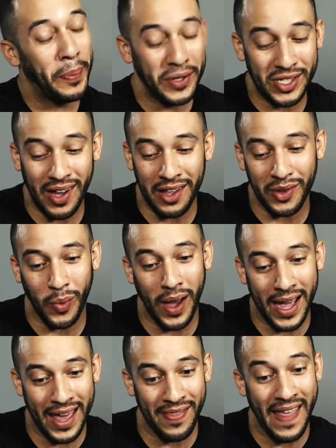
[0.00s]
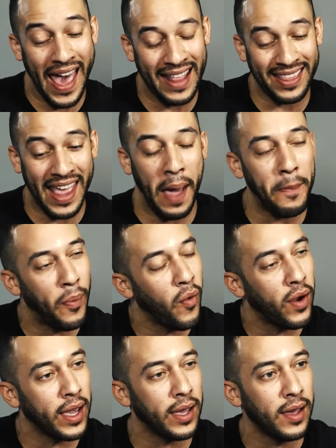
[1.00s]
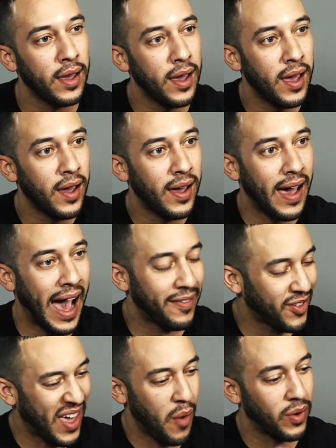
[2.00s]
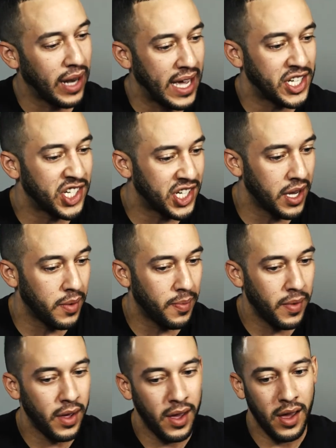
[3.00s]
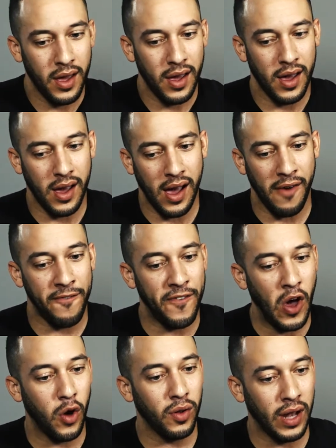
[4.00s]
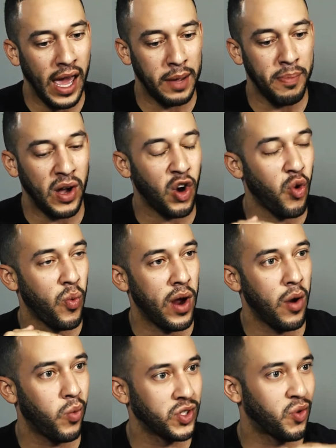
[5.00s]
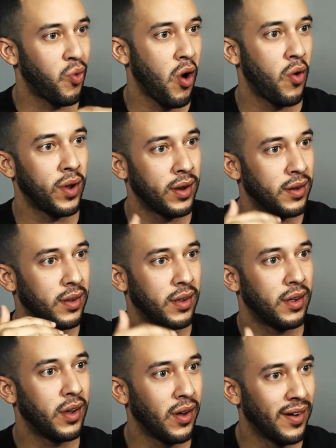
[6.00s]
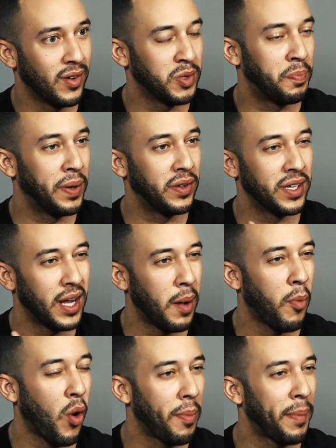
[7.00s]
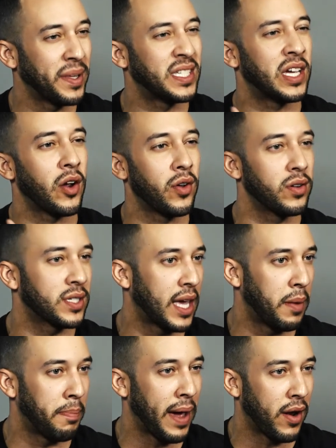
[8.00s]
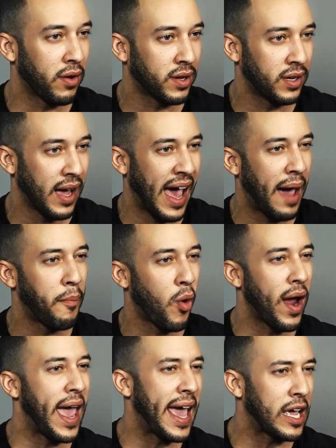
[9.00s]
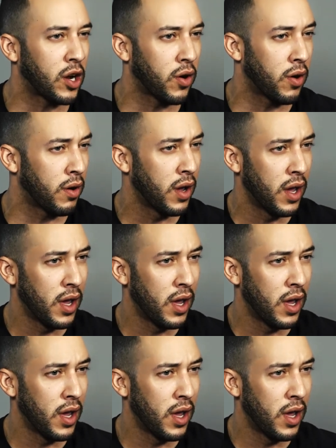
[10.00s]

pushed her out the way. And at that point, after that relationship, I felt like my career was growing. It was building up more, my materials getting better. I had more anger